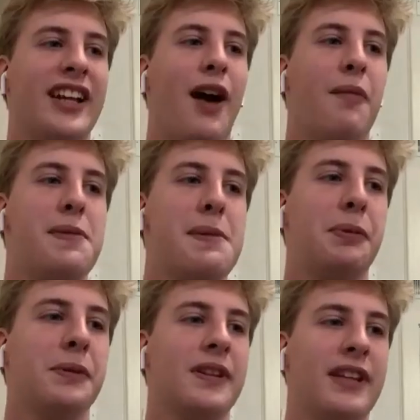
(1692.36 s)
how many
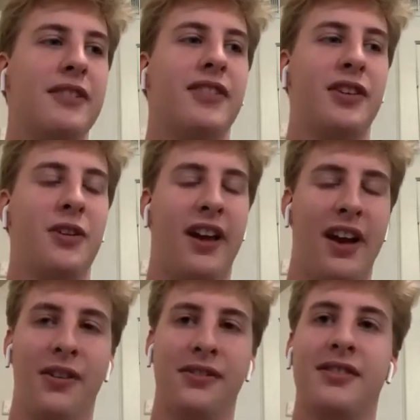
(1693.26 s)
people live in your
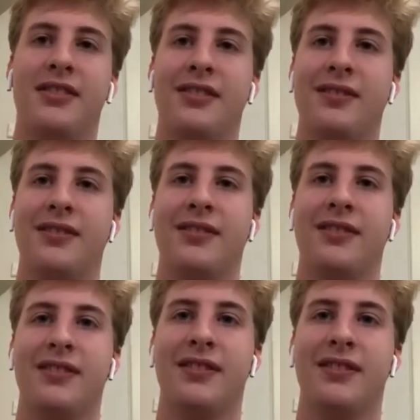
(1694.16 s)
town? Like ten